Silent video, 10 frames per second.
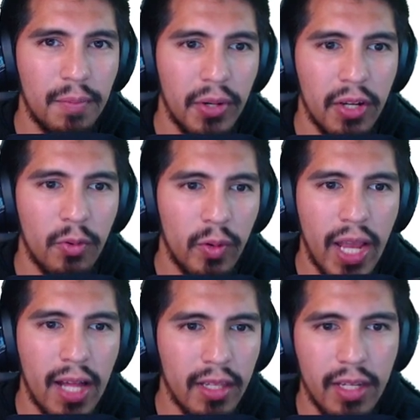but in
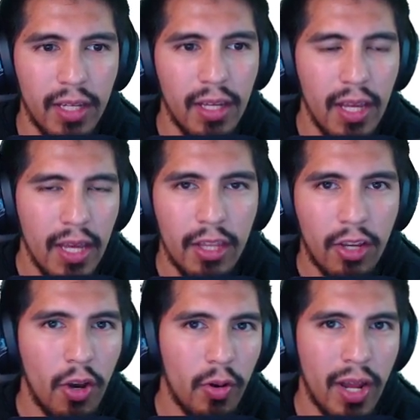reality, the
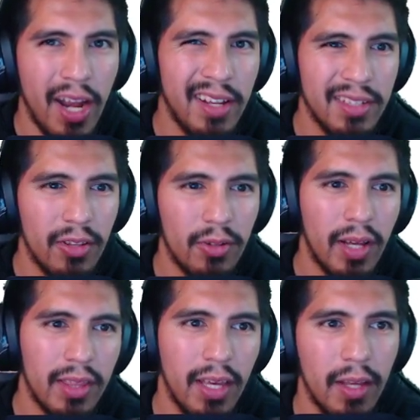code kind of doesn't look
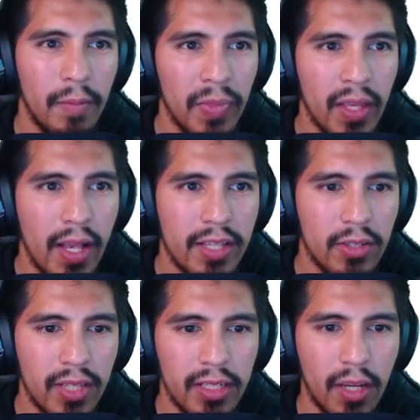like that. So
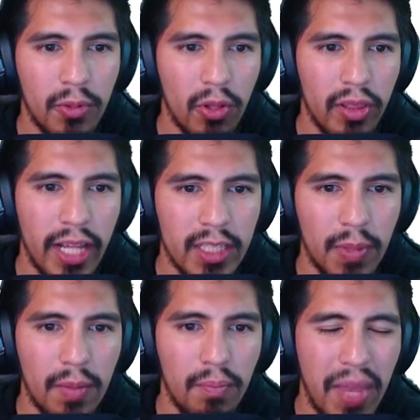set W lets
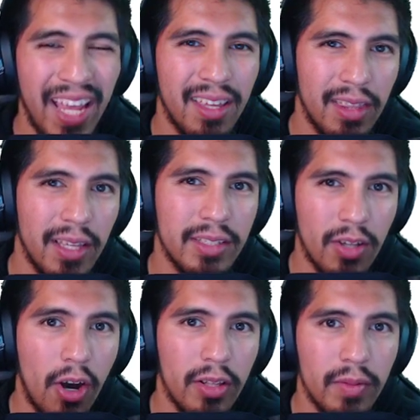me make these
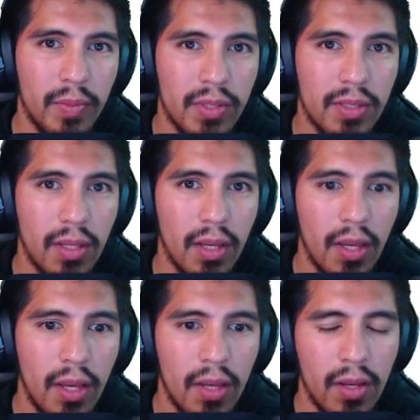columns.
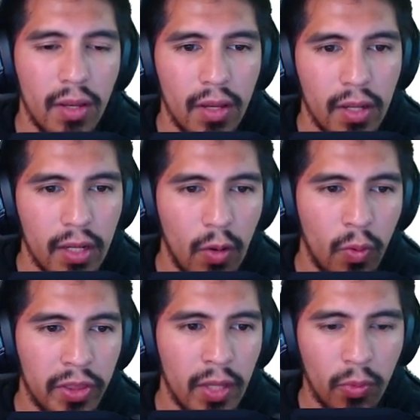Now,
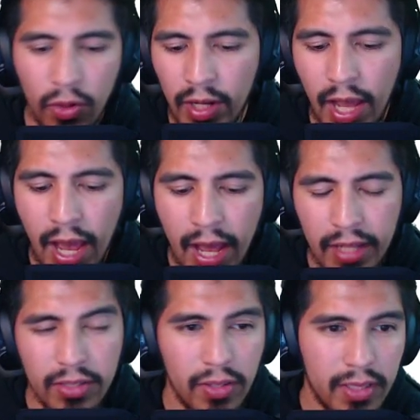one thing we're going to
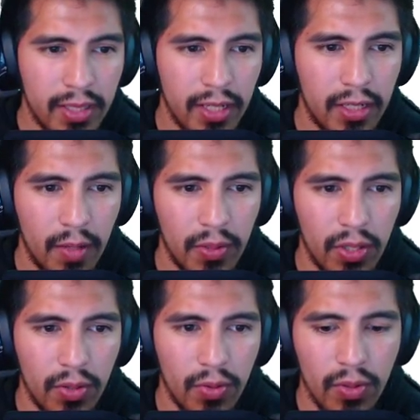add to the set
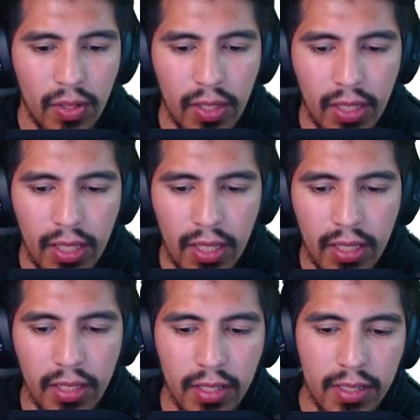W
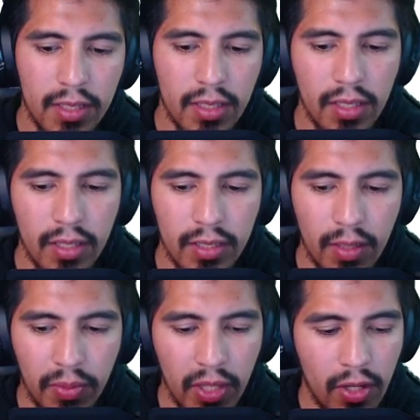is
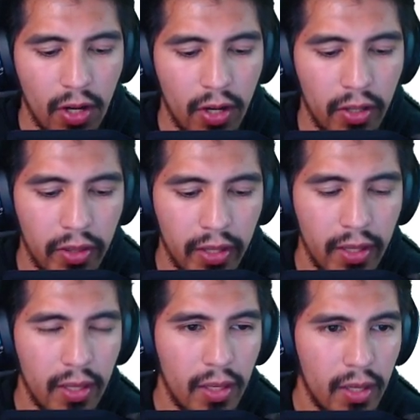something called
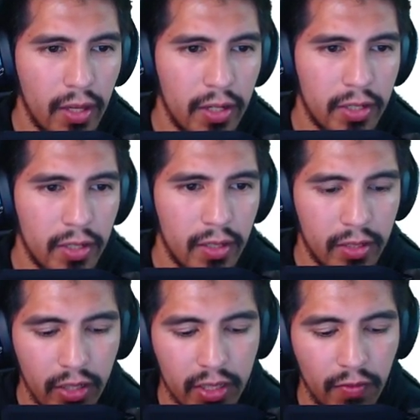
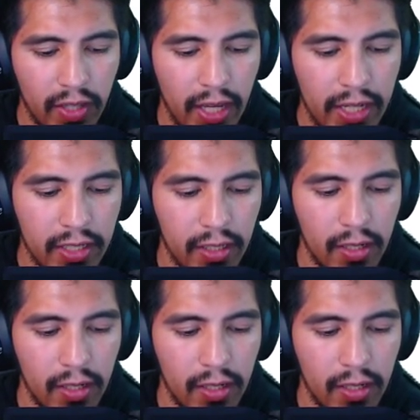justification.